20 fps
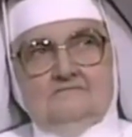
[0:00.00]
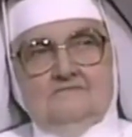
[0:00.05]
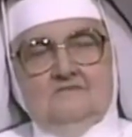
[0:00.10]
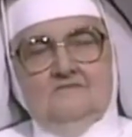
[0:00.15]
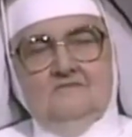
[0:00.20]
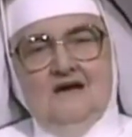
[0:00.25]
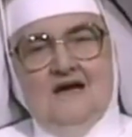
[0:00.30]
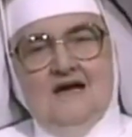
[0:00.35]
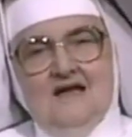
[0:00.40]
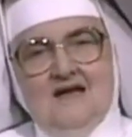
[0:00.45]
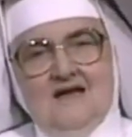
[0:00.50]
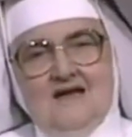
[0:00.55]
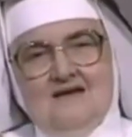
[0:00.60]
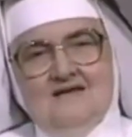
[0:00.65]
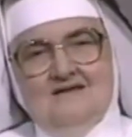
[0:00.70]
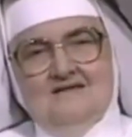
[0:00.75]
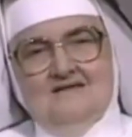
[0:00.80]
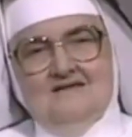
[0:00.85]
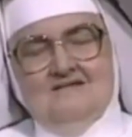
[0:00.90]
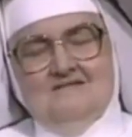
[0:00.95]
Well,
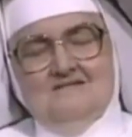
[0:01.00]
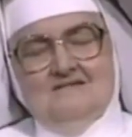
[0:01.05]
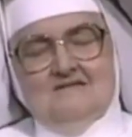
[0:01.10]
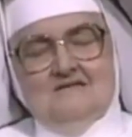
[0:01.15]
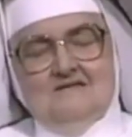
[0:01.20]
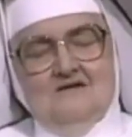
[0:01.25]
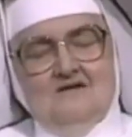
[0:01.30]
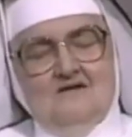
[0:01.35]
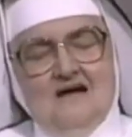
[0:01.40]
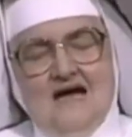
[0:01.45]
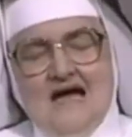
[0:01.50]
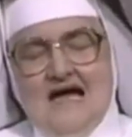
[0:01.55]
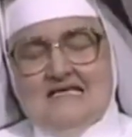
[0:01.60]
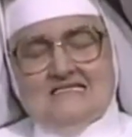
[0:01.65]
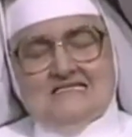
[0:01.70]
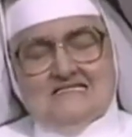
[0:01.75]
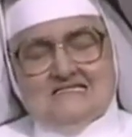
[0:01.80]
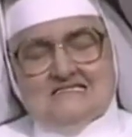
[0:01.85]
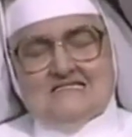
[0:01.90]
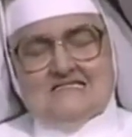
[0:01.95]
you know, I
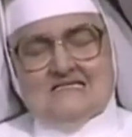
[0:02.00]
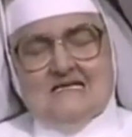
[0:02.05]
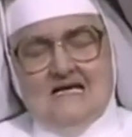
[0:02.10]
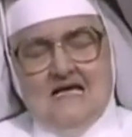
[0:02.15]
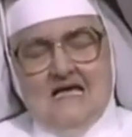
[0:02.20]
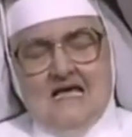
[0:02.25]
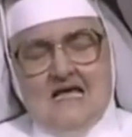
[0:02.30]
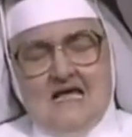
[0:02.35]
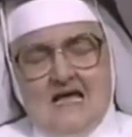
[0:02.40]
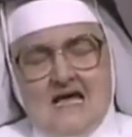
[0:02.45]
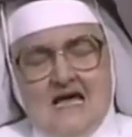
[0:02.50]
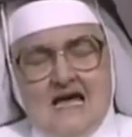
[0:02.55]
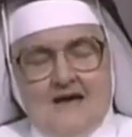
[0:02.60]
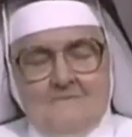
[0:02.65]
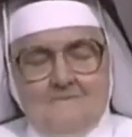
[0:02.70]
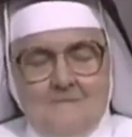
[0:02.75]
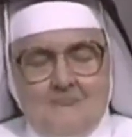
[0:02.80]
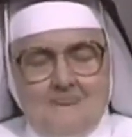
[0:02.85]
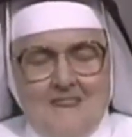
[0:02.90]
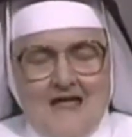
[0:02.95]

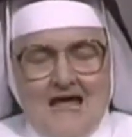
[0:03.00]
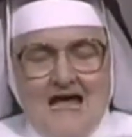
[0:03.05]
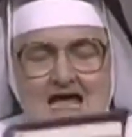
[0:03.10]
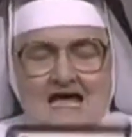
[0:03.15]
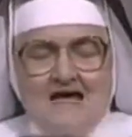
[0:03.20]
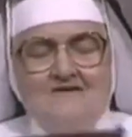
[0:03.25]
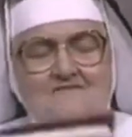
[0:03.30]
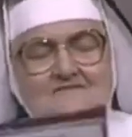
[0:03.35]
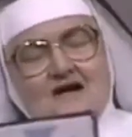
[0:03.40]
have a